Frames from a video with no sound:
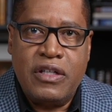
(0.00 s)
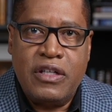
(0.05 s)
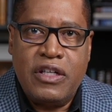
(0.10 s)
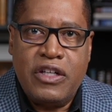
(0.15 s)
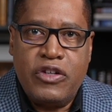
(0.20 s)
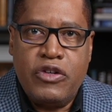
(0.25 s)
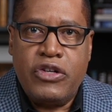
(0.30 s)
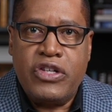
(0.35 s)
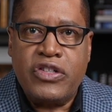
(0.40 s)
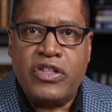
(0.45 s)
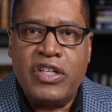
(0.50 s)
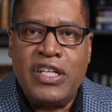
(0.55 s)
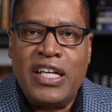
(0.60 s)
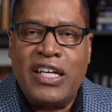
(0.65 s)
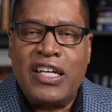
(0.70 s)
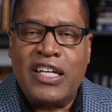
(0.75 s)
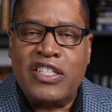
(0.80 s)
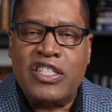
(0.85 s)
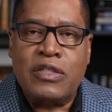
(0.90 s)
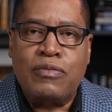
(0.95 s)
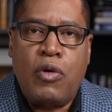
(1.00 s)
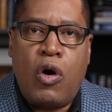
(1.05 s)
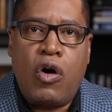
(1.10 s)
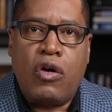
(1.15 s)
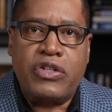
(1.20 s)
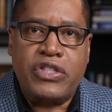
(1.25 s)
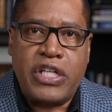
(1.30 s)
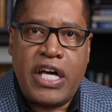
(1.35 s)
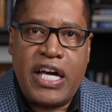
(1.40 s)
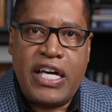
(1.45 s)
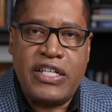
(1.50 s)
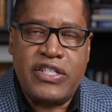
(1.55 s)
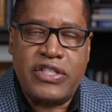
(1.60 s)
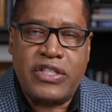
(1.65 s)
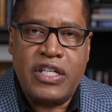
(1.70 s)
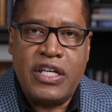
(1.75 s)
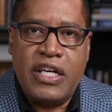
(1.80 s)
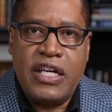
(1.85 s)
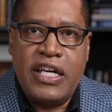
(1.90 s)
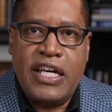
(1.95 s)
You're just getting a small taste
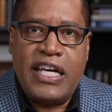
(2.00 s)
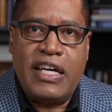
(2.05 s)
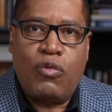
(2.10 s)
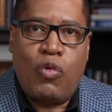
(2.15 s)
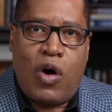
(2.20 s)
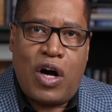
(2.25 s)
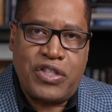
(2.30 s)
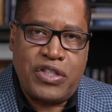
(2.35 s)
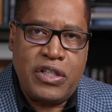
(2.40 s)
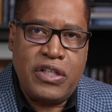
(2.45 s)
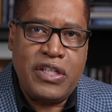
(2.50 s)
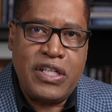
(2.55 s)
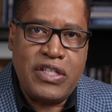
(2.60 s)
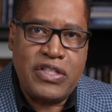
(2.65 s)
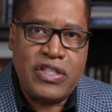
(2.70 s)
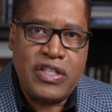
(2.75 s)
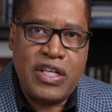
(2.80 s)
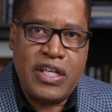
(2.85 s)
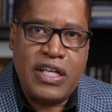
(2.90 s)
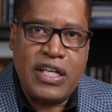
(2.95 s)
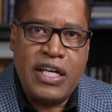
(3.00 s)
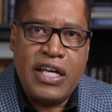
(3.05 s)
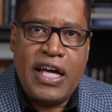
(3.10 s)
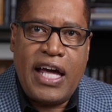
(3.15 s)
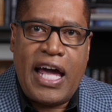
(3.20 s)
in Washington, D.C.